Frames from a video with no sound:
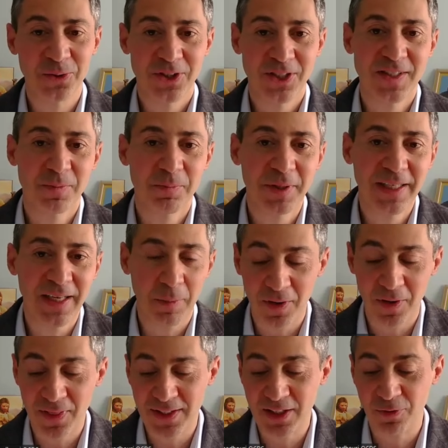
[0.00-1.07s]
She's speaking
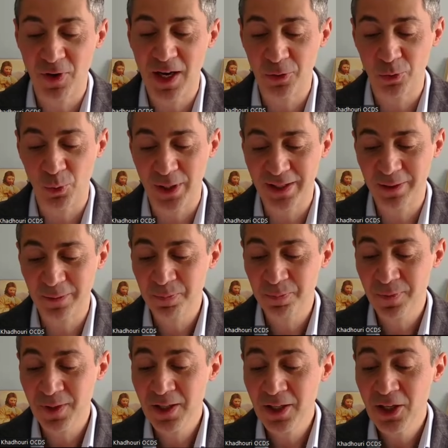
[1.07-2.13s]
about the divine will.
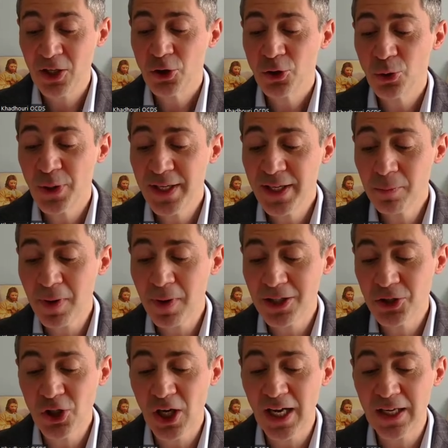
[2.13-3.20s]
To hear my
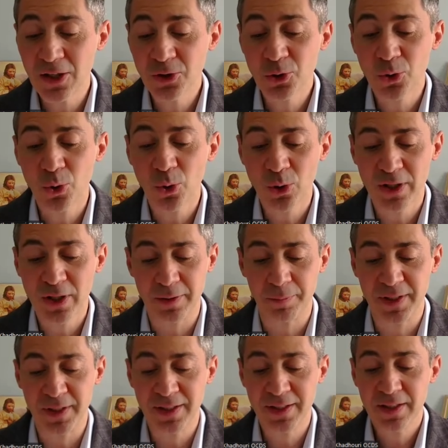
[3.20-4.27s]
child calling
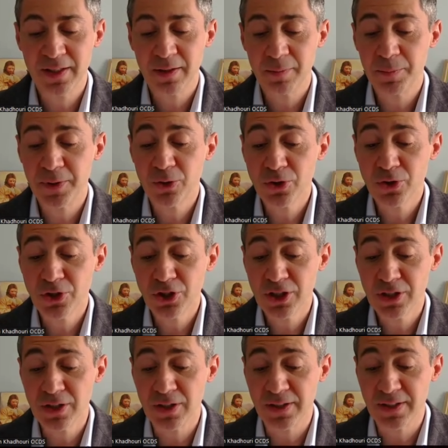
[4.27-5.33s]
me because
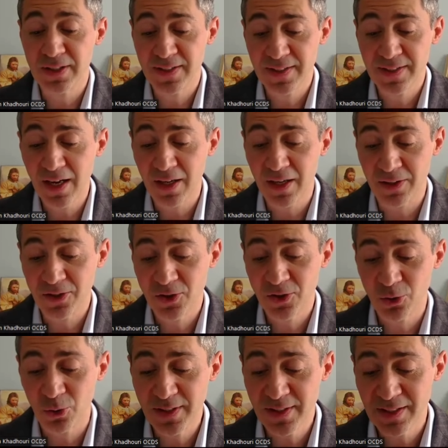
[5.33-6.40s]
she desires
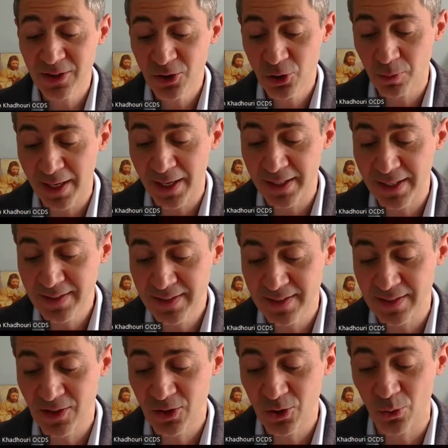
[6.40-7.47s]
to listen to my
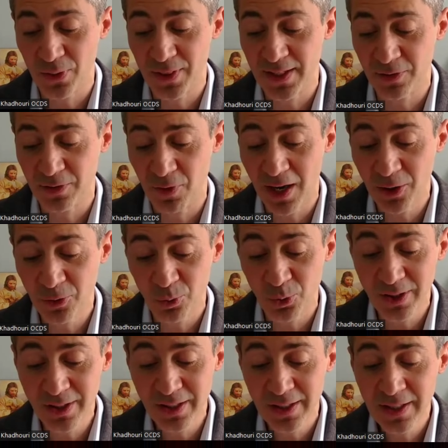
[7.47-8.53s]
lessons on the divine
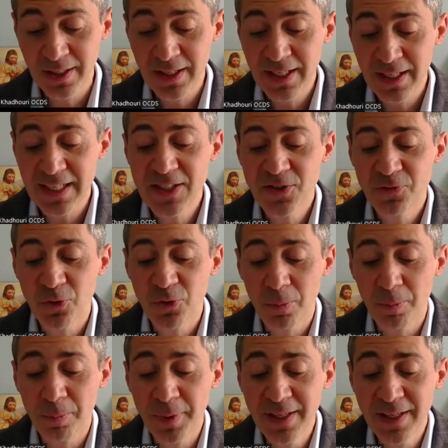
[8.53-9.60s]
will is for
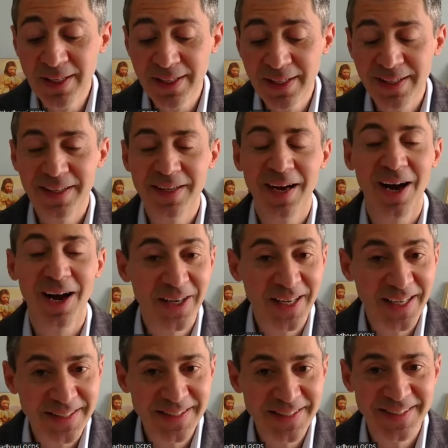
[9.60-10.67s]
me, Our
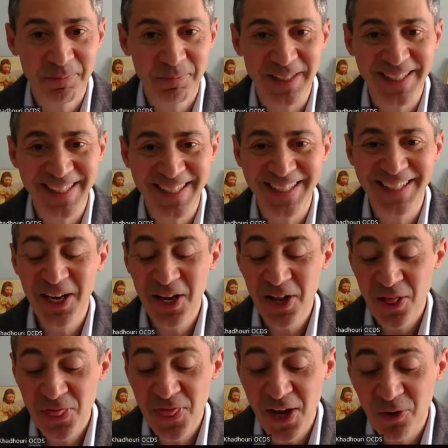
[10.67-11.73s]
Lady speaking,
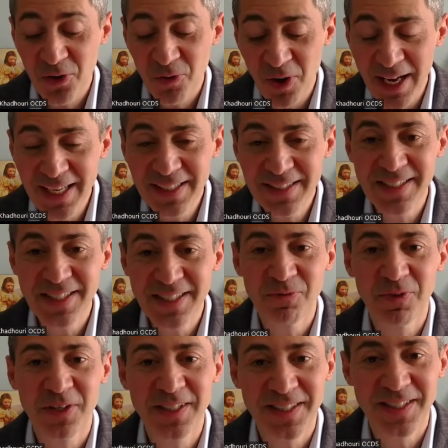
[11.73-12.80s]
the greatest
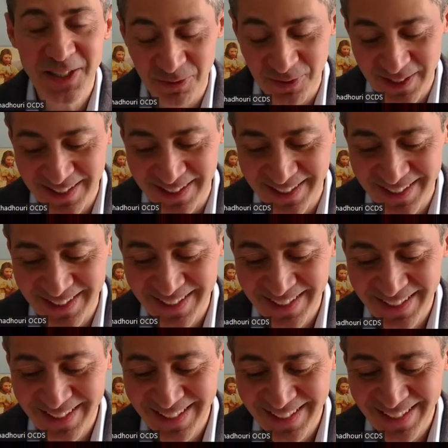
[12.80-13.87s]
festivity,
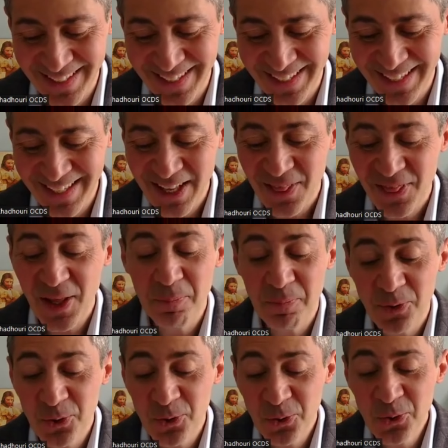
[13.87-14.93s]
the
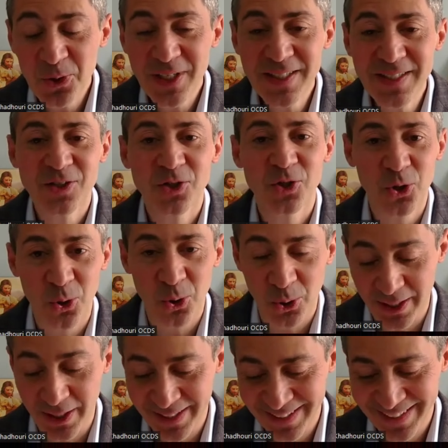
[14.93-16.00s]
purest
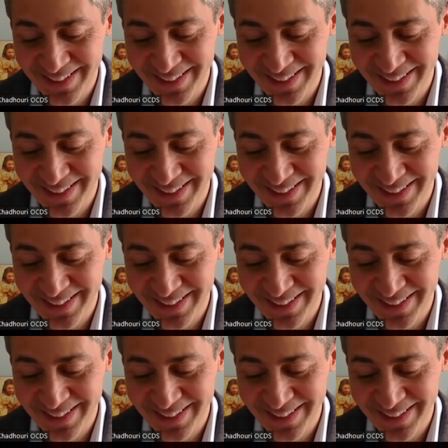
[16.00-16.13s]
joy.